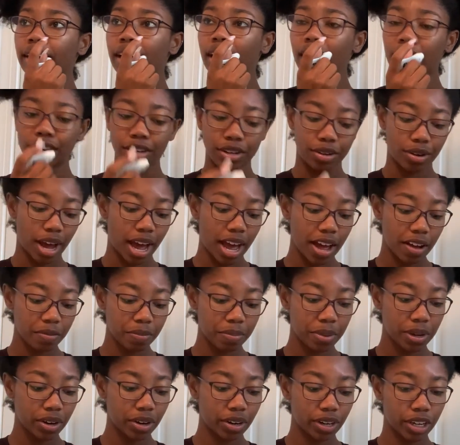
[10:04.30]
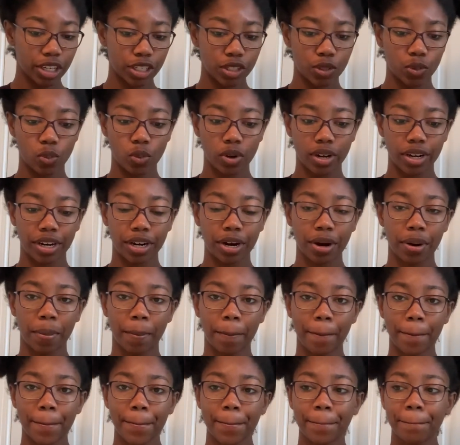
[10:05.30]
I do. I have periods where
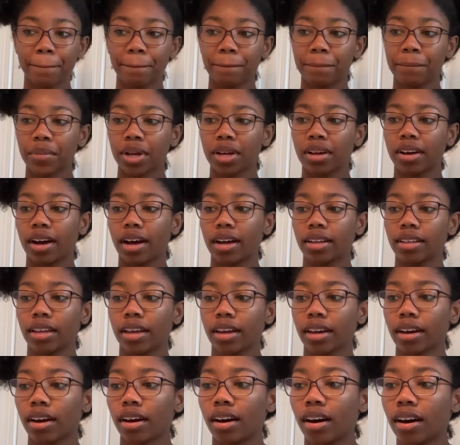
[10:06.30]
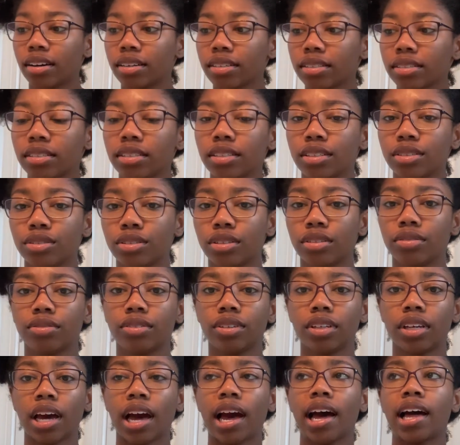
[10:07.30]
I like, honestly and
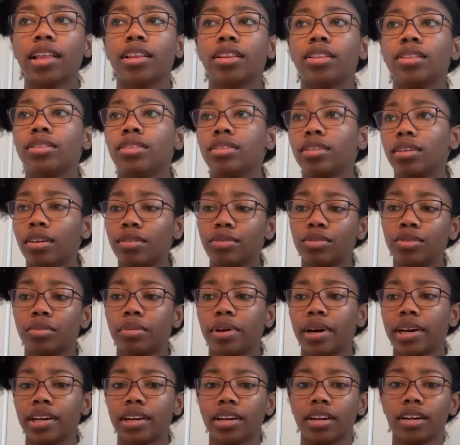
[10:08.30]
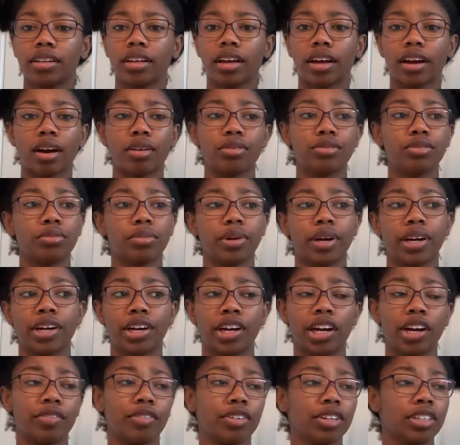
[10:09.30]
truthfully, I love doing my hair. Like, I'll do my
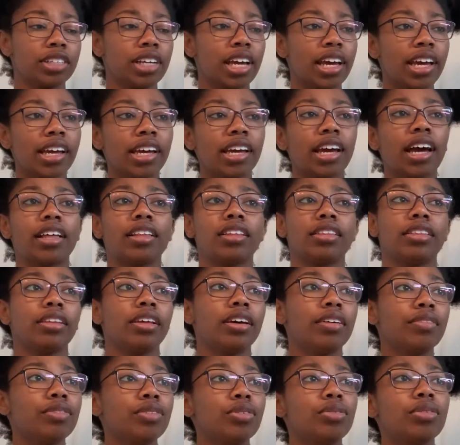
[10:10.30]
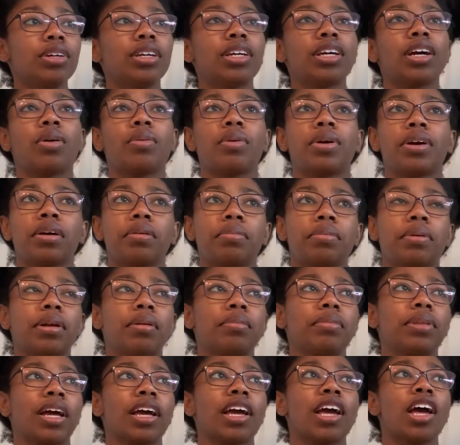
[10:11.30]
hair every day. I love doing it. I wake up every day.
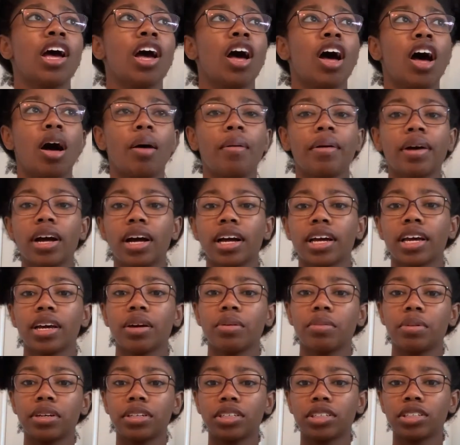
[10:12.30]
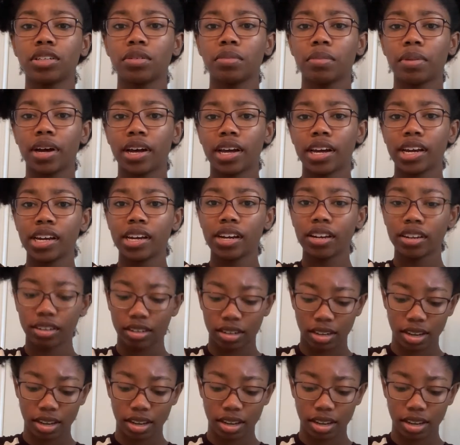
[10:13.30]
Oh my God, I can't wait to do my hair.